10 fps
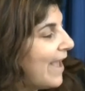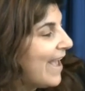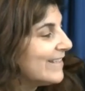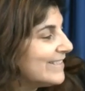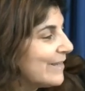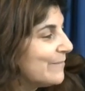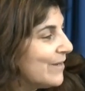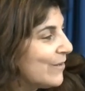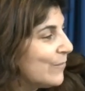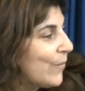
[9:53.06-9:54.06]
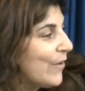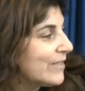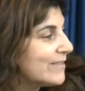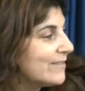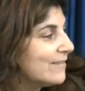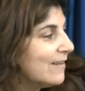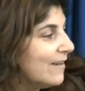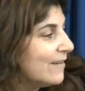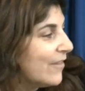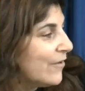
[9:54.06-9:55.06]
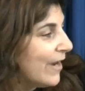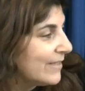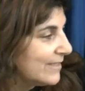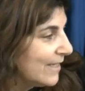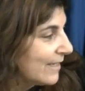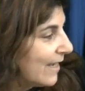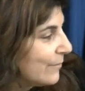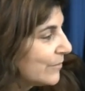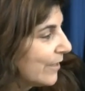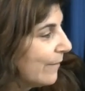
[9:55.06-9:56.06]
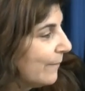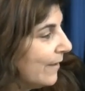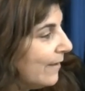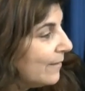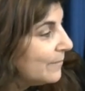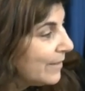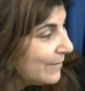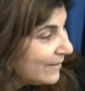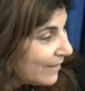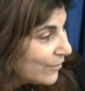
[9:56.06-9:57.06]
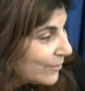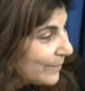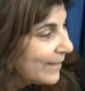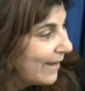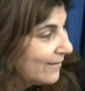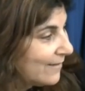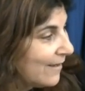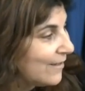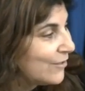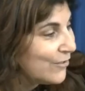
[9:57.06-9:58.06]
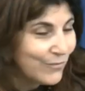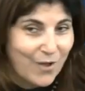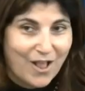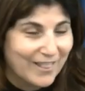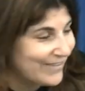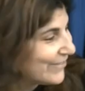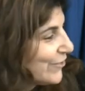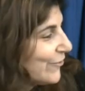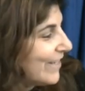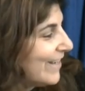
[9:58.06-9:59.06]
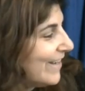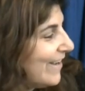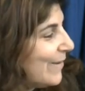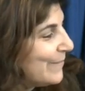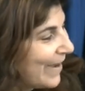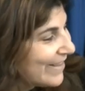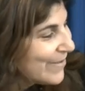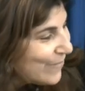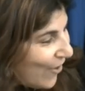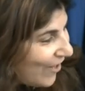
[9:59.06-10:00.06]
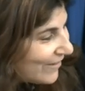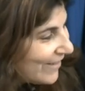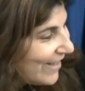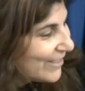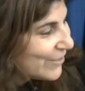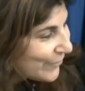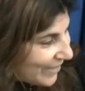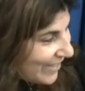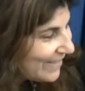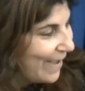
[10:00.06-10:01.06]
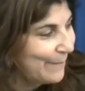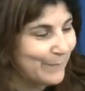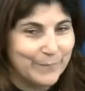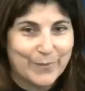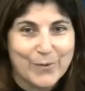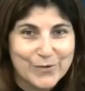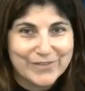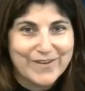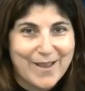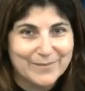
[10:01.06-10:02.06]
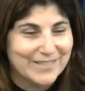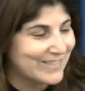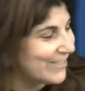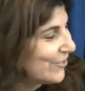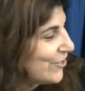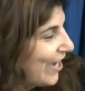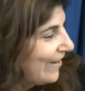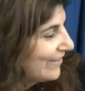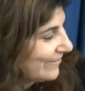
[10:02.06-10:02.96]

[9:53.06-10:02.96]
As Samir worked, another idea came to him. Maybe they could plant a new olive tree by the wall, a tree that both families could share.